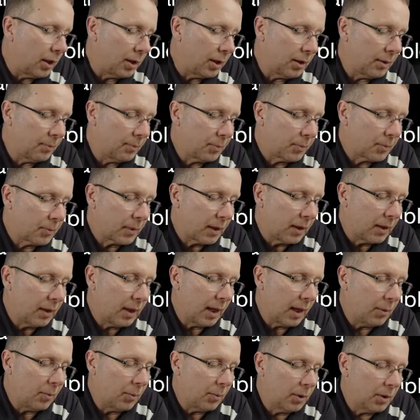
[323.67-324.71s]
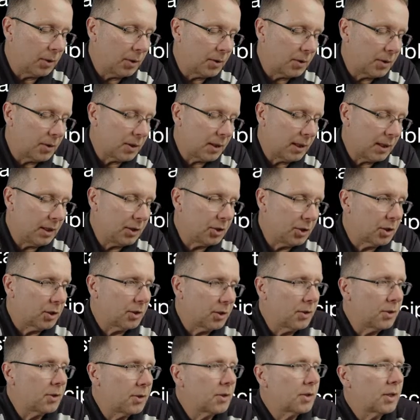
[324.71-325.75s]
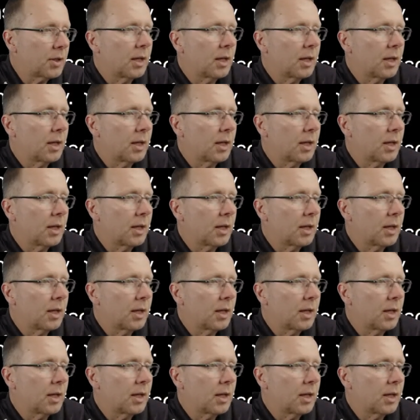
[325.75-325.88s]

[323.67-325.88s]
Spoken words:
it. That word, seizures,